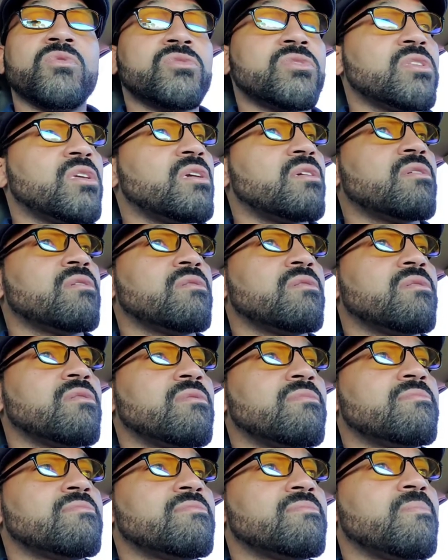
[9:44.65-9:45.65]
we'll see
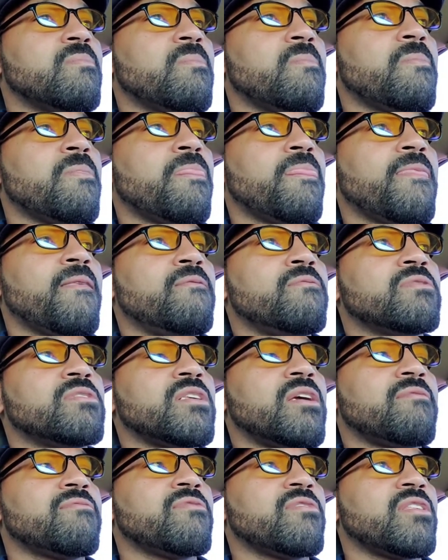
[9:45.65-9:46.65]

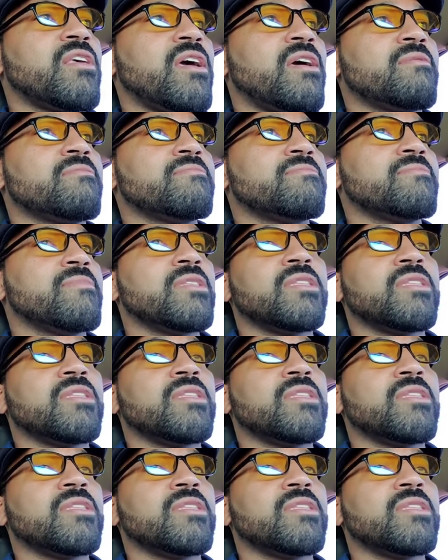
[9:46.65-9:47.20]
what's after that.